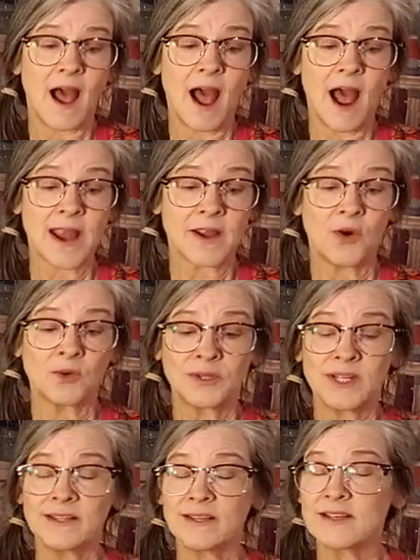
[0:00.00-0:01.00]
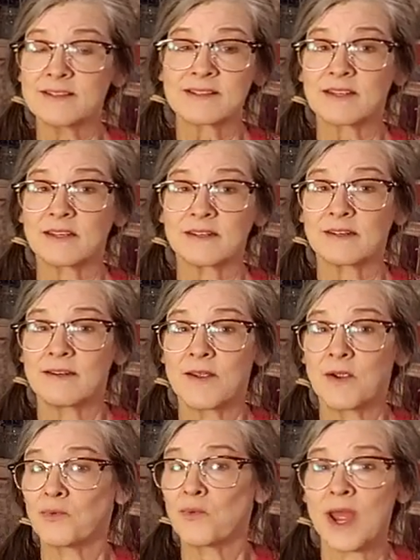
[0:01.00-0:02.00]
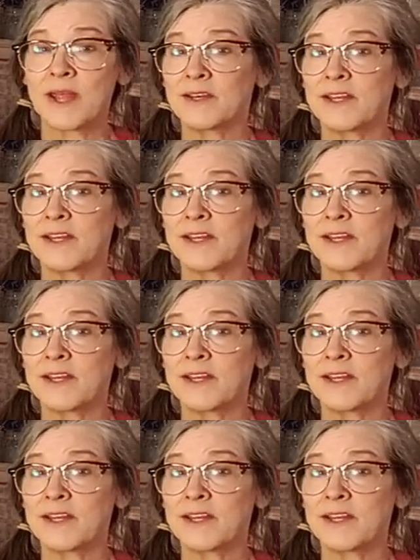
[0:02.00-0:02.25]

I only listed red,